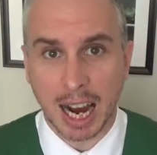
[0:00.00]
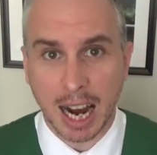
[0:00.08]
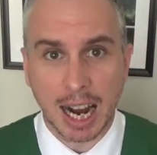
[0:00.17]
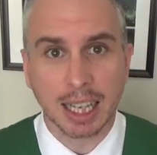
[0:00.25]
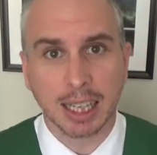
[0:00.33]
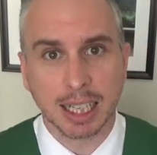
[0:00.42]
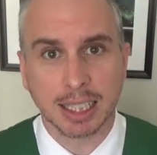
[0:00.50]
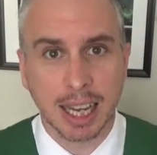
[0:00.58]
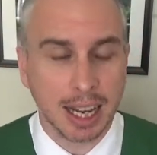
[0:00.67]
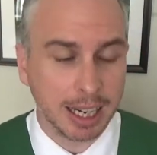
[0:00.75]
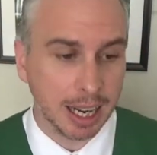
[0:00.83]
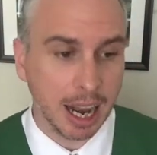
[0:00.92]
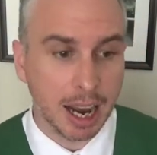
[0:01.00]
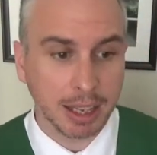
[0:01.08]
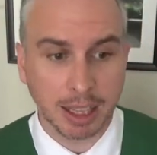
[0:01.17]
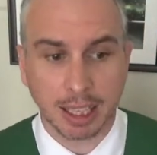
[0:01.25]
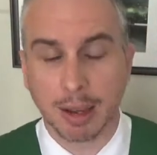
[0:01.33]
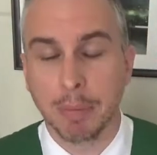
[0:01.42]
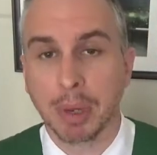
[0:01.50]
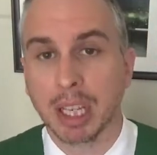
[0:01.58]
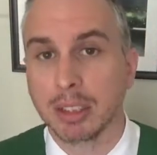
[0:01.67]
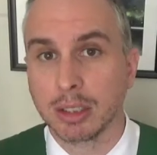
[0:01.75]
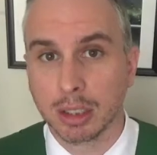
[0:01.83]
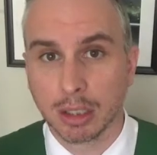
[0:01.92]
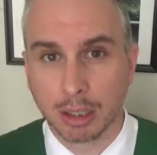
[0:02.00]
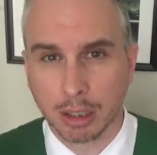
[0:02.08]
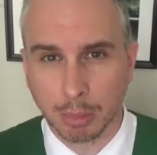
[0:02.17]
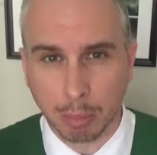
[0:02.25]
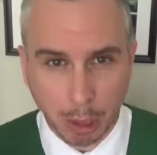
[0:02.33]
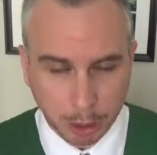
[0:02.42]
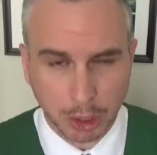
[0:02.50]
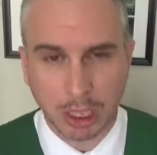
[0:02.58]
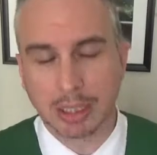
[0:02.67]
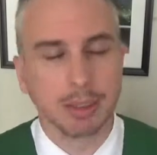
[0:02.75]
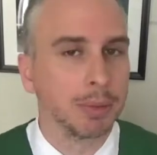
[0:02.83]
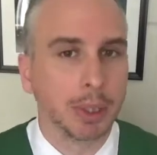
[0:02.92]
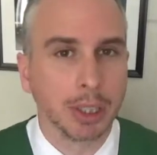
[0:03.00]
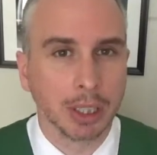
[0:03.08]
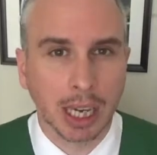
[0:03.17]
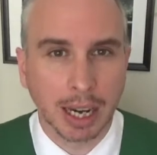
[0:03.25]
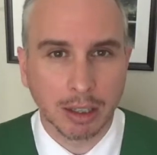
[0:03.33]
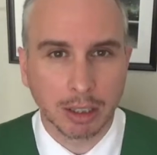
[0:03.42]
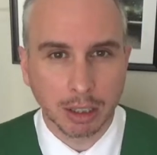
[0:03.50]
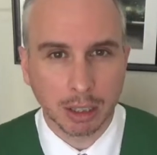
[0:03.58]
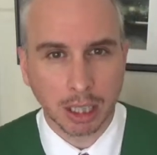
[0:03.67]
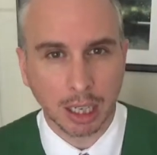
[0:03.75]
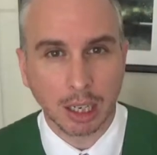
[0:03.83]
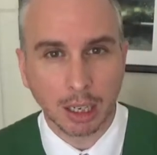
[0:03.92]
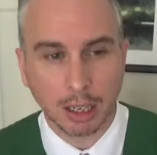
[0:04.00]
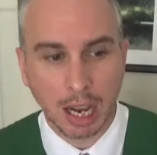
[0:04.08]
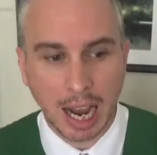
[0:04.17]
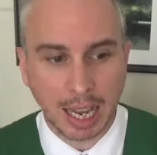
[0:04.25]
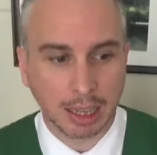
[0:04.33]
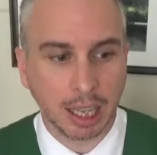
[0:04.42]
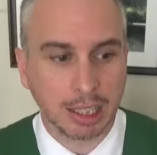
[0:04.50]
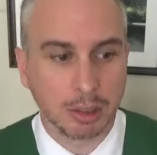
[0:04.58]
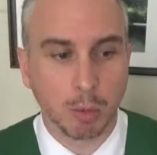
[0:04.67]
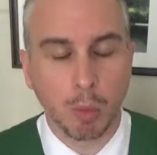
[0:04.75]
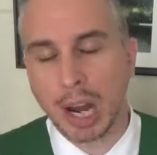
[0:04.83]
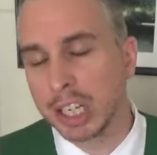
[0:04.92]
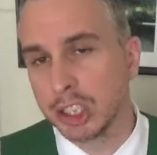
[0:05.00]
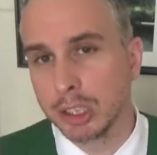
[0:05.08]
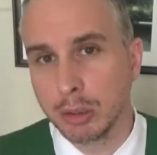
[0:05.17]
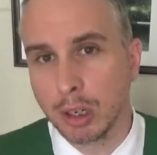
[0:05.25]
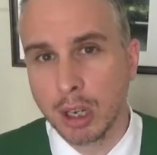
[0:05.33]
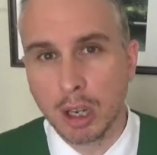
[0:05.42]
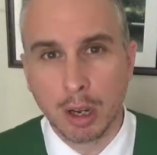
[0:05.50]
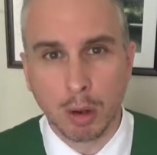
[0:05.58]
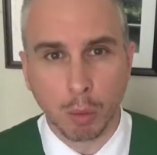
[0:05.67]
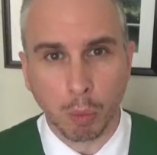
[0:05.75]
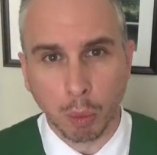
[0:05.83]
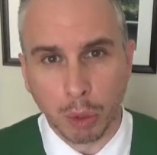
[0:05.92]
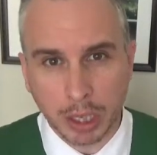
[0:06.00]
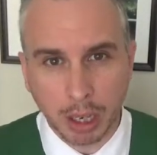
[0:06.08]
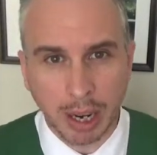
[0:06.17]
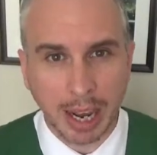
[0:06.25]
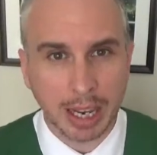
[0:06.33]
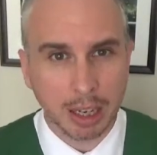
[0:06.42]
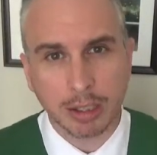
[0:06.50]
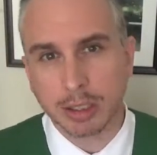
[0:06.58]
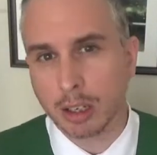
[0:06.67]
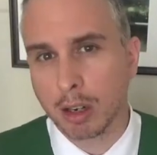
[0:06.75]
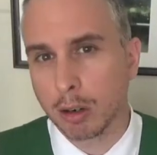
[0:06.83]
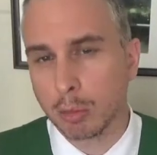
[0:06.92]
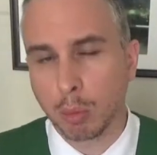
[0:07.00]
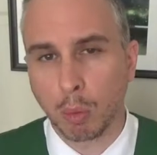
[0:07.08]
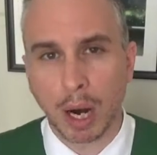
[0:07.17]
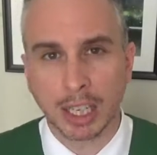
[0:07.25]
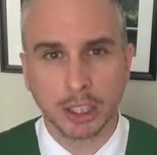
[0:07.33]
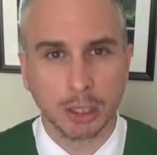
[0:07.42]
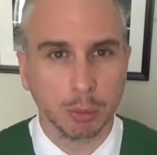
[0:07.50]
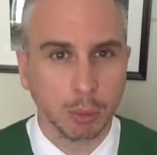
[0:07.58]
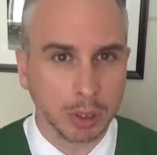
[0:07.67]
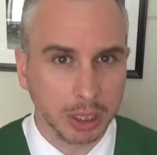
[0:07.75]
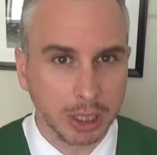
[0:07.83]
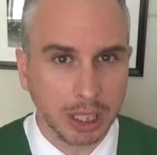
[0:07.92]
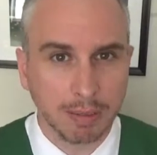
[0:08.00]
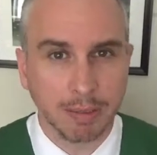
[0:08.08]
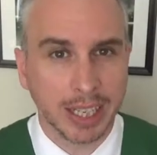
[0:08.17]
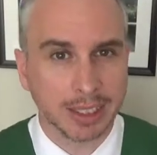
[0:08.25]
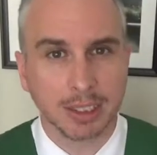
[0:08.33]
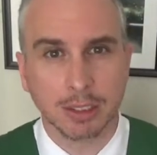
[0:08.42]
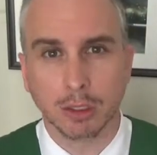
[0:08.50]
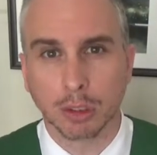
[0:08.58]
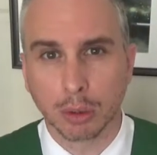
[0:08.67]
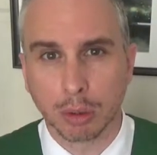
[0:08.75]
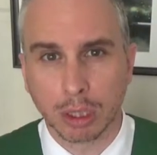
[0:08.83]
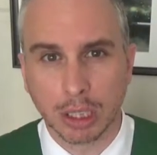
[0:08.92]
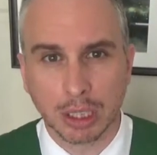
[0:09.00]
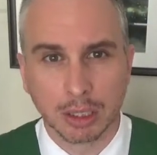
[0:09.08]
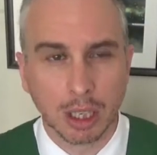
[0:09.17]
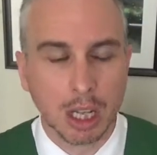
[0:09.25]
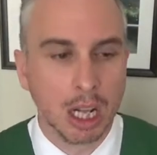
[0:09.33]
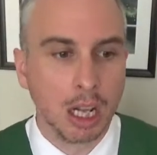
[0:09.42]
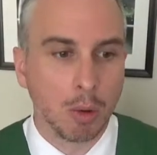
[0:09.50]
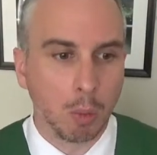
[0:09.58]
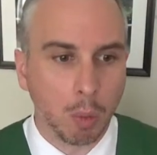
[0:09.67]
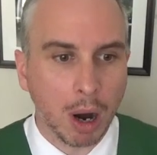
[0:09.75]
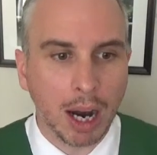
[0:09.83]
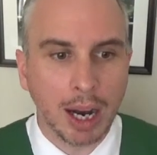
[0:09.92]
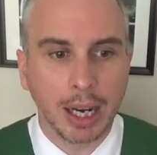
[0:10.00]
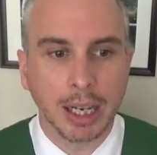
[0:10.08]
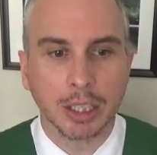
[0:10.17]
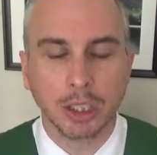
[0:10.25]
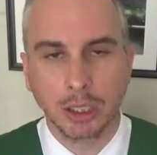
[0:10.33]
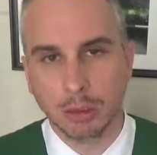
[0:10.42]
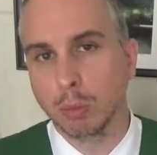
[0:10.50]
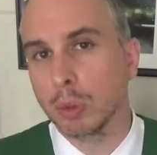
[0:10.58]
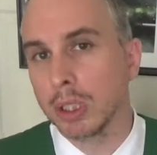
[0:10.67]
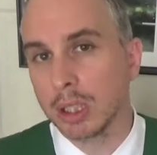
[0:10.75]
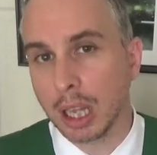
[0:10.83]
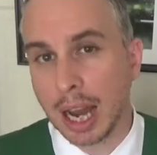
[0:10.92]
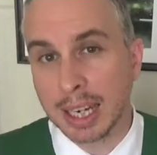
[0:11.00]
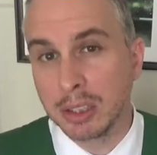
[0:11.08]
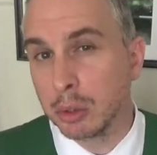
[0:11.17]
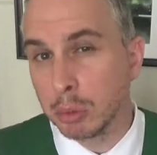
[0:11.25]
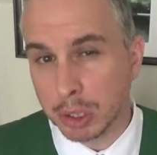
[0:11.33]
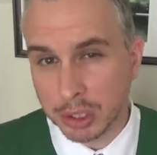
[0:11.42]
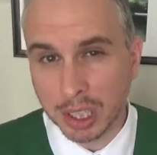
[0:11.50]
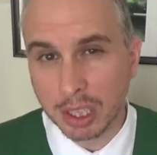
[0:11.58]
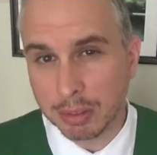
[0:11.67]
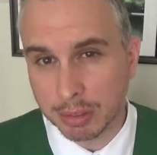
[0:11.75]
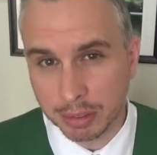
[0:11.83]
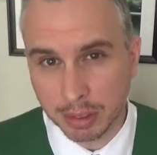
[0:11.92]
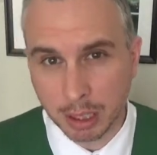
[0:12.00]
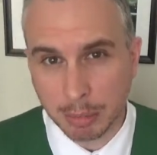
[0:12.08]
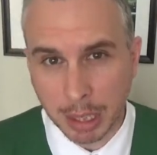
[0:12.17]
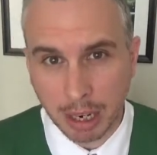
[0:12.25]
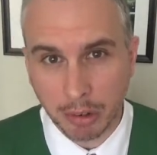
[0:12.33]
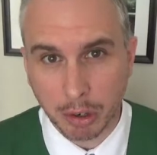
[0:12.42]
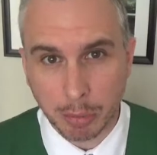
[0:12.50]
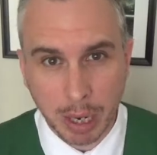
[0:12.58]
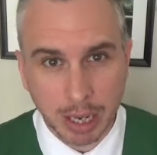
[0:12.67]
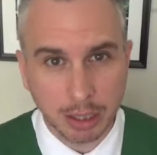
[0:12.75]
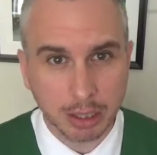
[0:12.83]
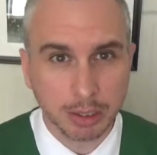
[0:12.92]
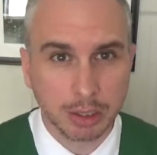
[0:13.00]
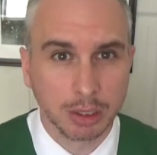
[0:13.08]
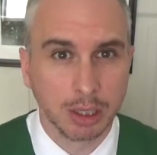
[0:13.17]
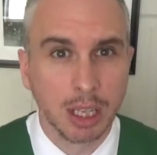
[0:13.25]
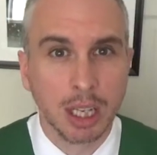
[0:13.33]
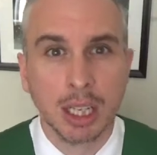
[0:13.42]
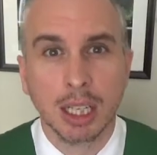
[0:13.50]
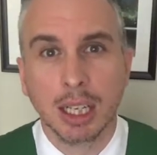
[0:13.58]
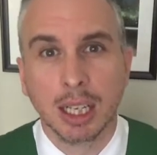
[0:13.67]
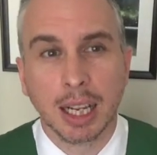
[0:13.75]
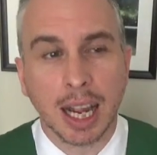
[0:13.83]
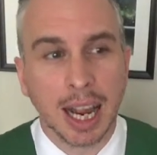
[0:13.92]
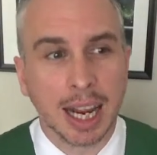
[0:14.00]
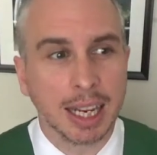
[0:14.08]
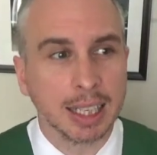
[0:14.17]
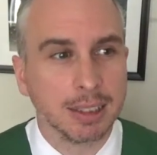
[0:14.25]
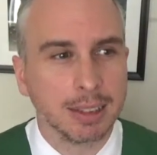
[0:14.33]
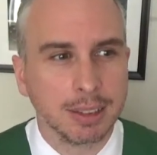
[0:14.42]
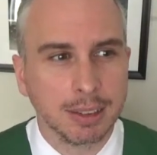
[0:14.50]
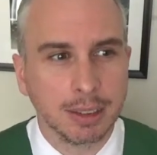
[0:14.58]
I like that. I think it makes the most sense for her character. It highlights why she would hang on to hope, why she would invest in stories, why she would lie to herself about her parents. And